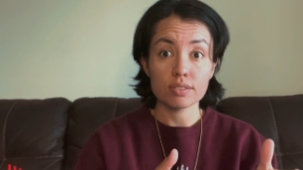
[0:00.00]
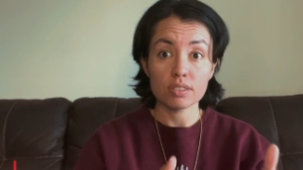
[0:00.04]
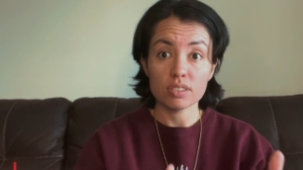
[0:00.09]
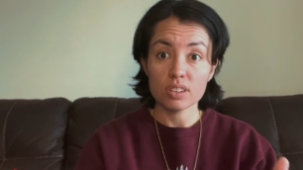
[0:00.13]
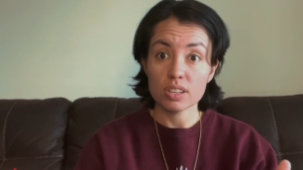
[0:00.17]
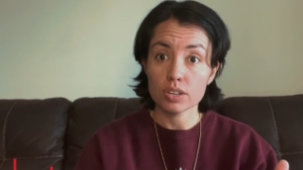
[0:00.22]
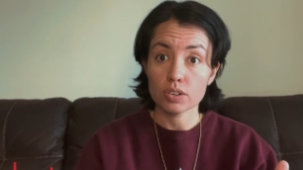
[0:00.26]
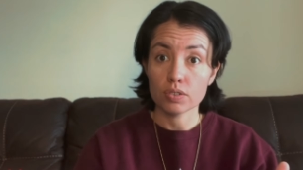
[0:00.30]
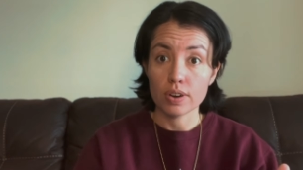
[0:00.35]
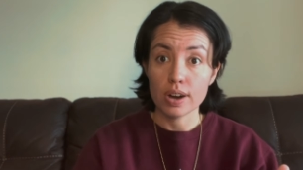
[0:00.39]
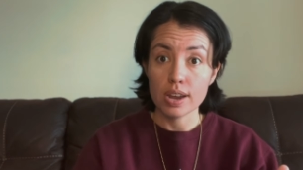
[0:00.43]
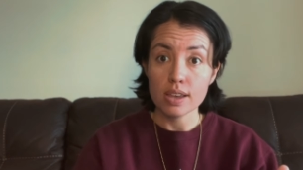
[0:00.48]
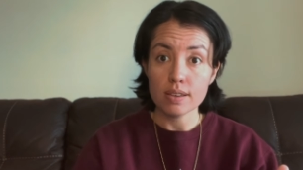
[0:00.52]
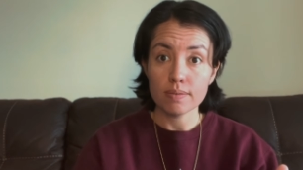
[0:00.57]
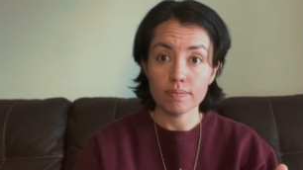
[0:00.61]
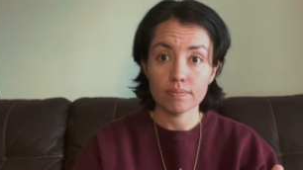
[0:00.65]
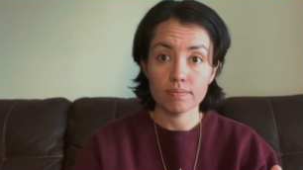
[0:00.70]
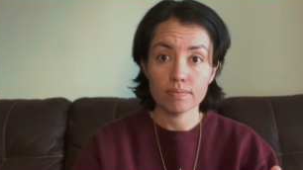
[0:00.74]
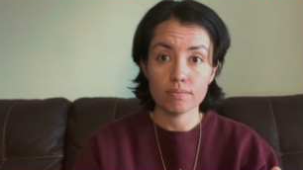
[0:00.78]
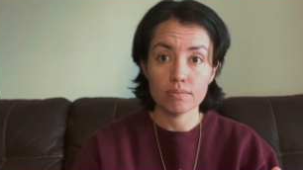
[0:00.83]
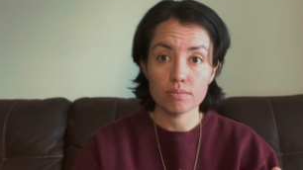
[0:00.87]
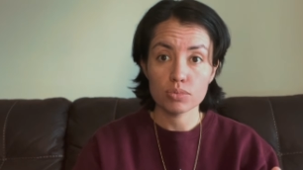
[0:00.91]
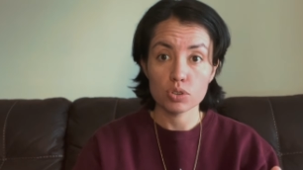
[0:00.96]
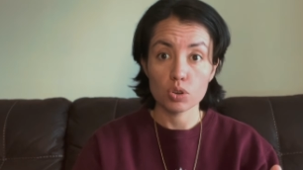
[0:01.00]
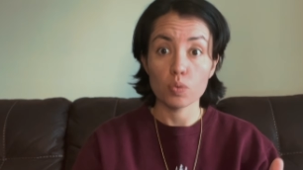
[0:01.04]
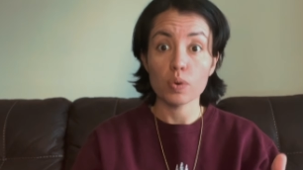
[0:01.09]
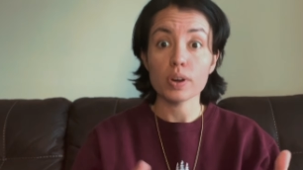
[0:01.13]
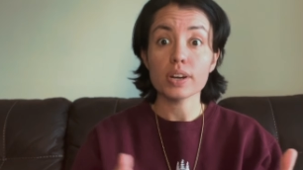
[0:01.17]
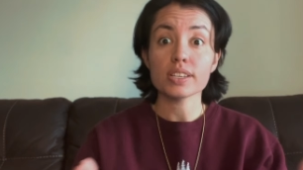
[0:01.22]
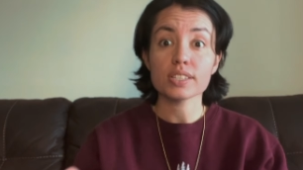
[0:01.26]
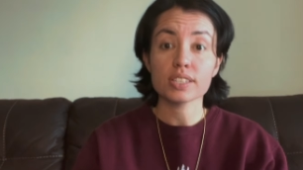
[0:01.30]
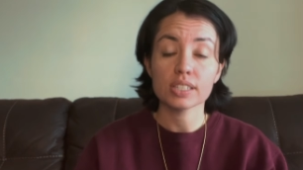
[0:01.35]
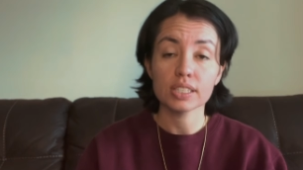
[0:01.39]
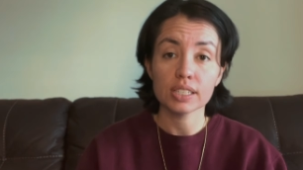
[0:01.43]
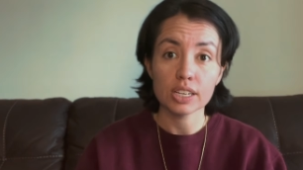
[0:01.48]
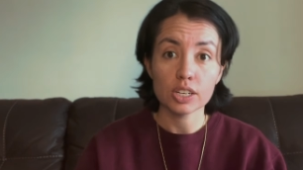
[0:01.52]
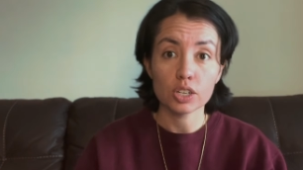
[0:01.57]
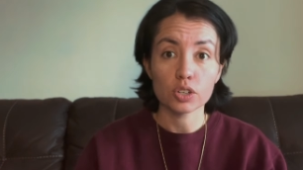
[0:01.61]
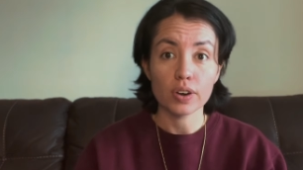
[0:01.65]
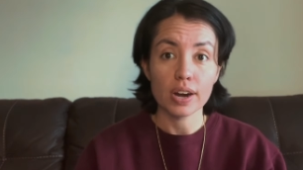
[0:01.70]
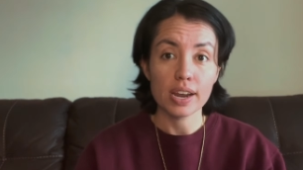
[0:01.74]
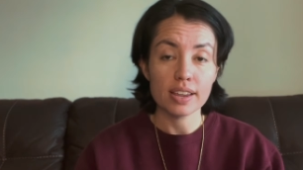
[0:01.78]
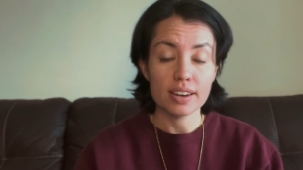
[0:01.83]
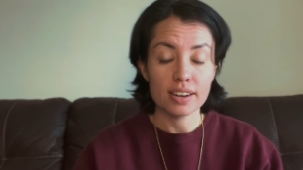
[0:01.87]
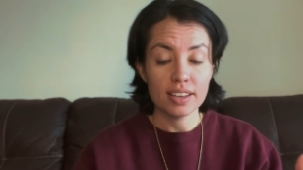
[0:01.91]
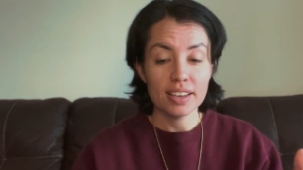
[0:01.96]
click rate. So what is click
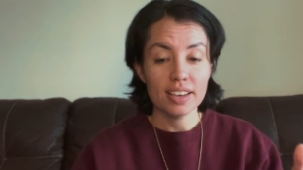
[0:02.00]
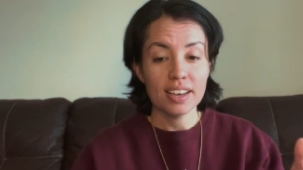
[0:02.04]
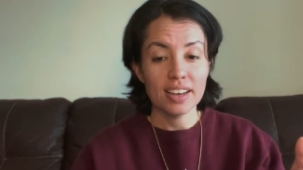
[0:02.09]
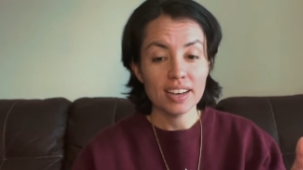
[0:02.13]
rate?